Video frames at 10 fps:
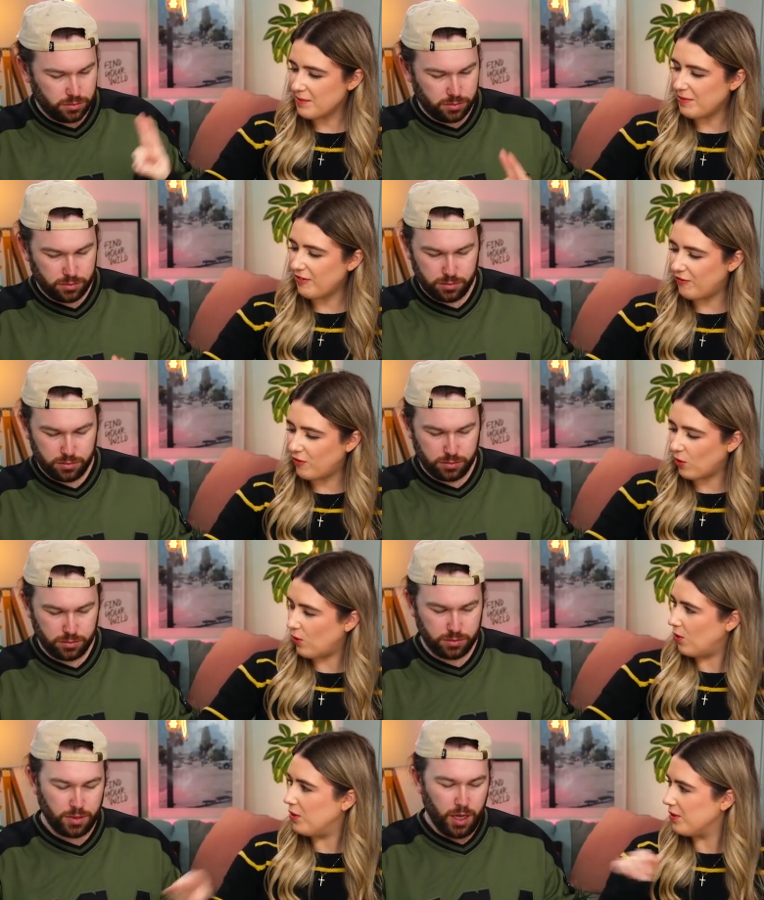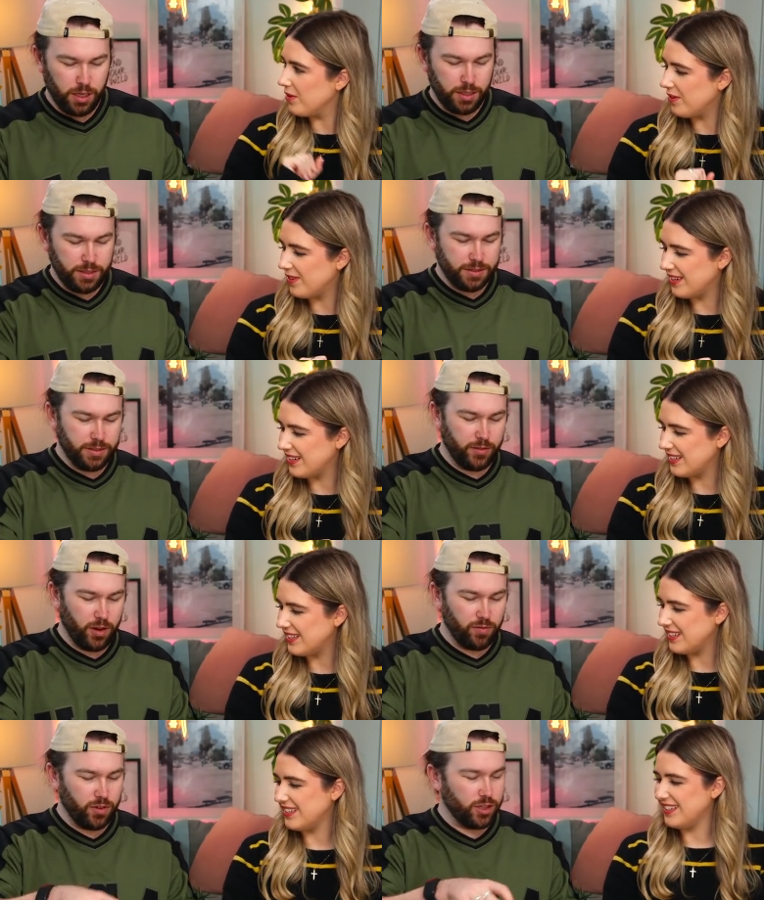Speaker 1: number four.
Speaker 2: You've
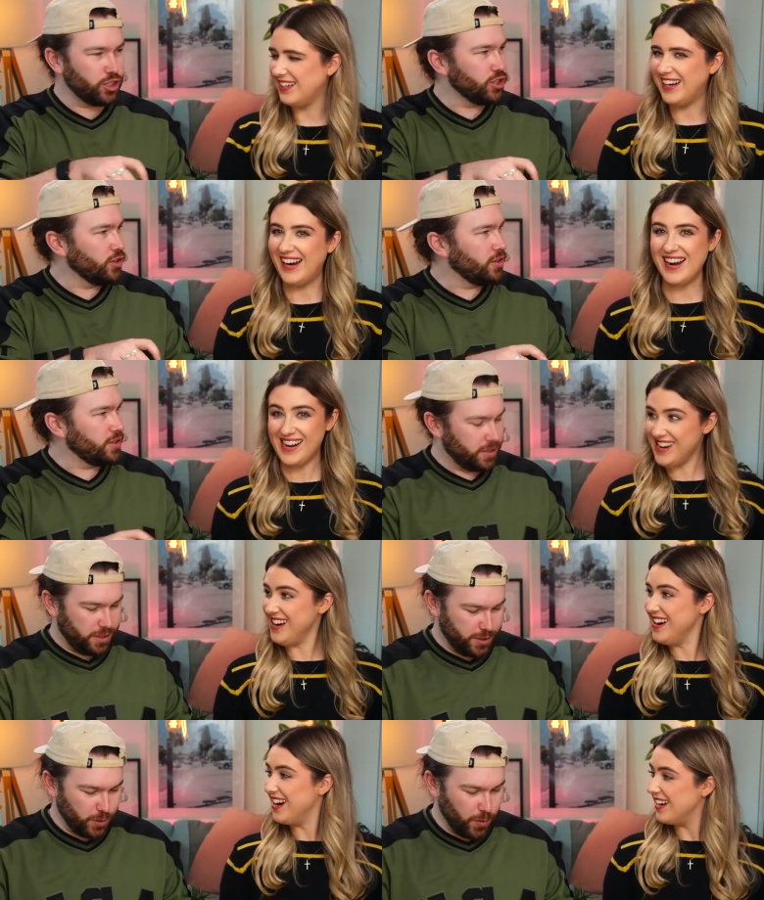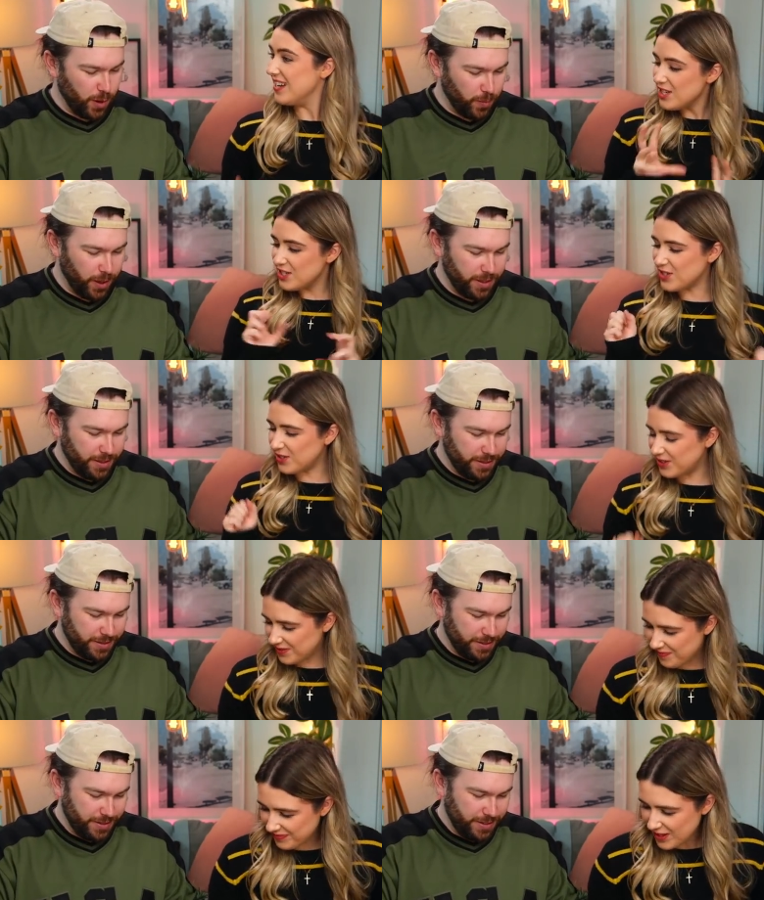gone for the short, squat
Speaker 1: one. Short.
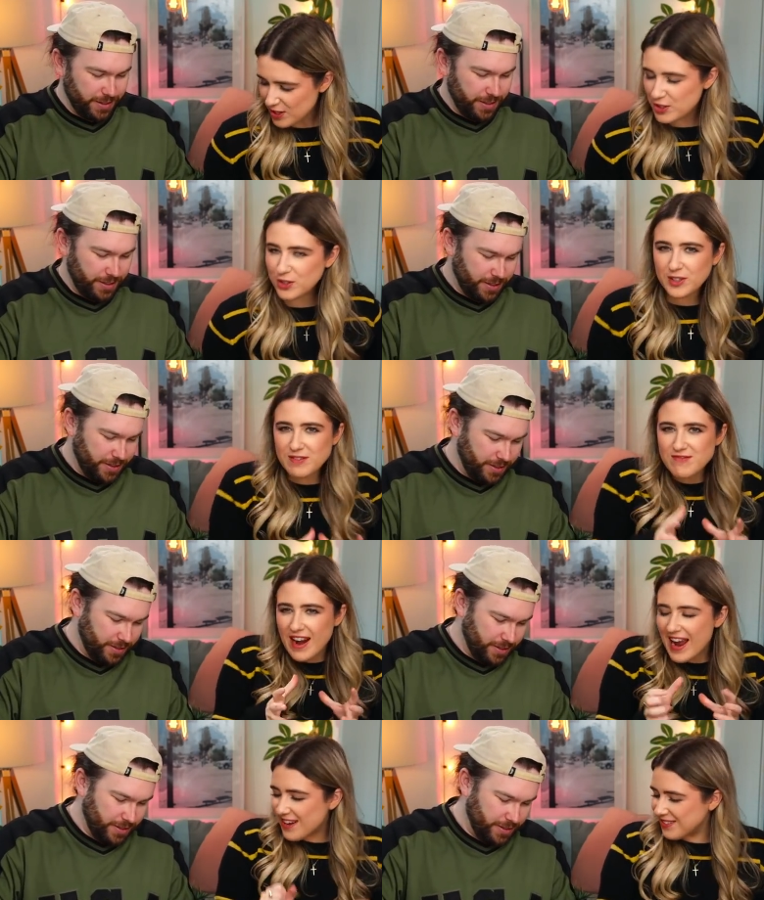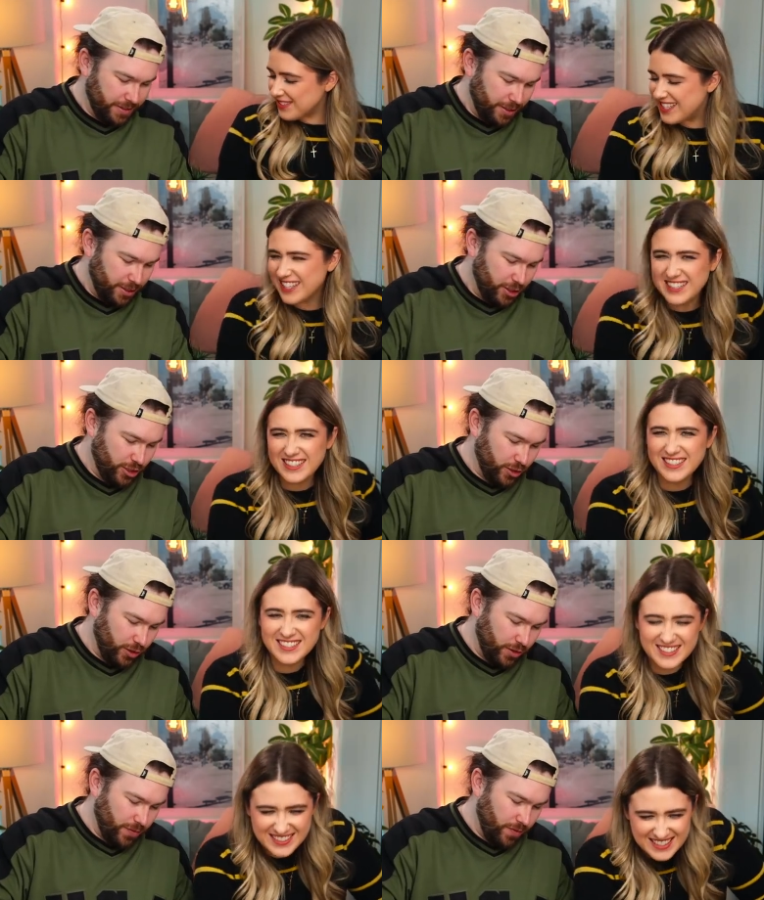Short and round.
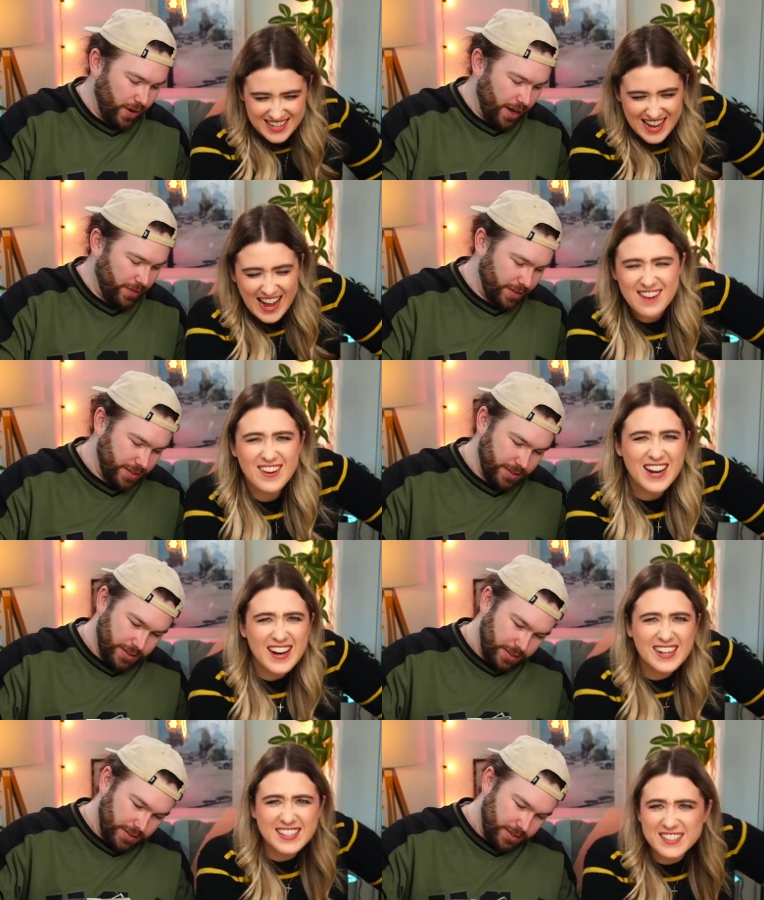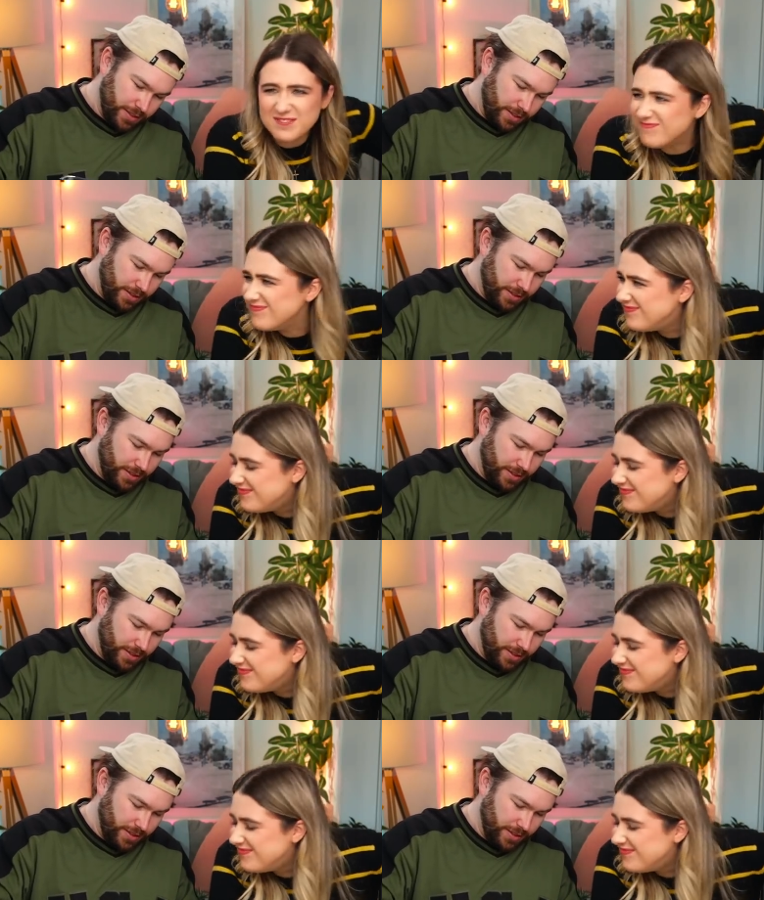Short and round. How I like them.